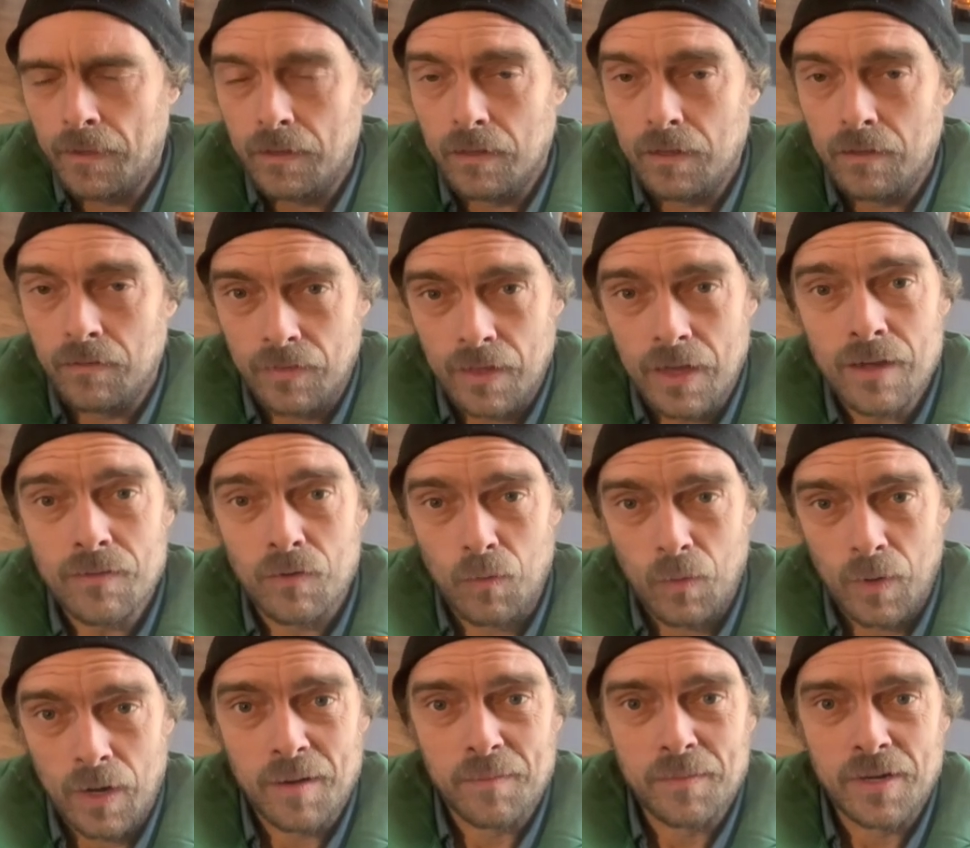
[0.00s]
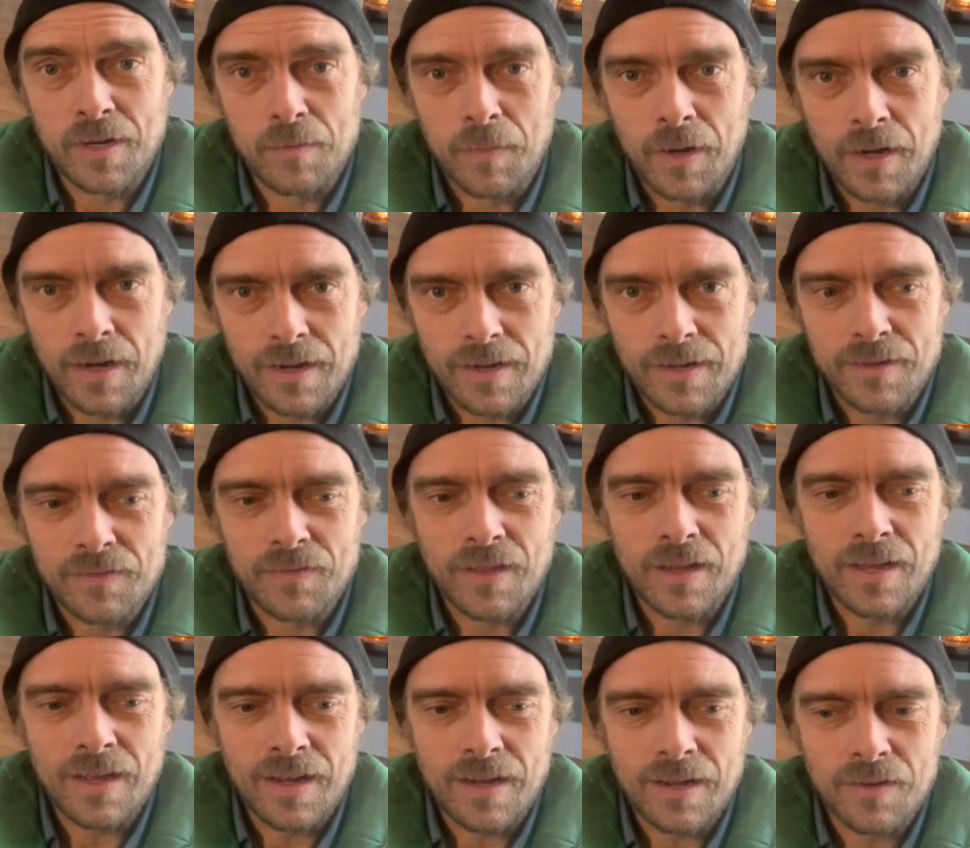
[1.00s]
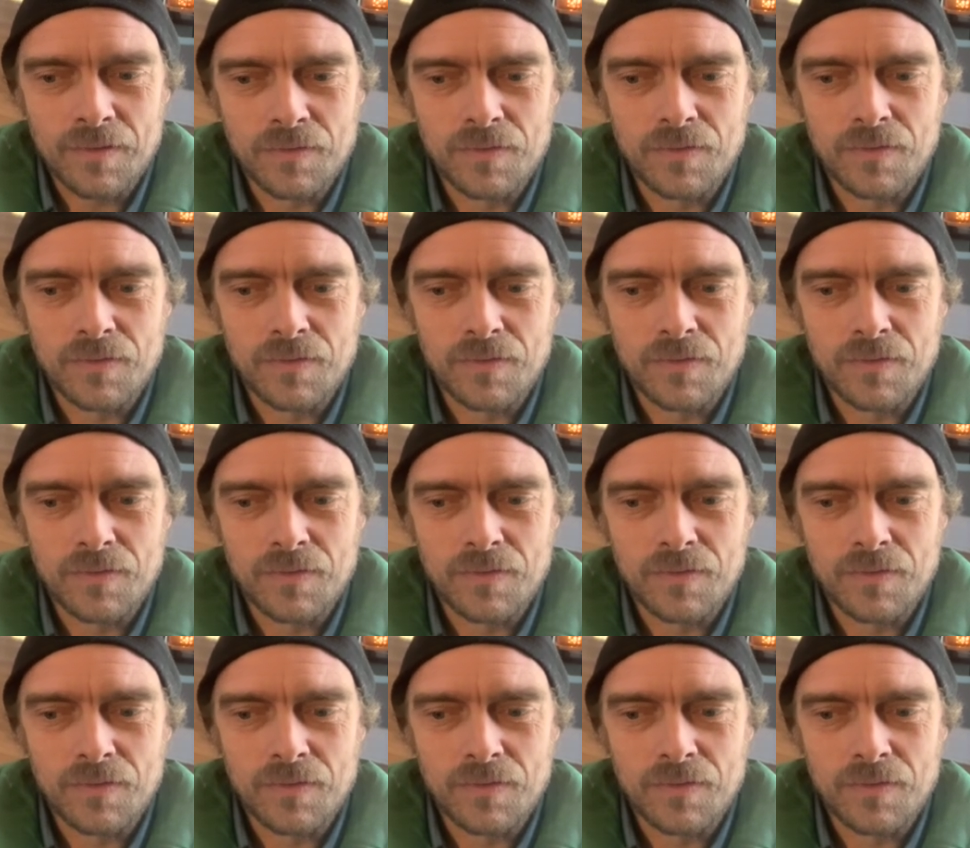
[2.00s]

If they have a ramp nearby, if they have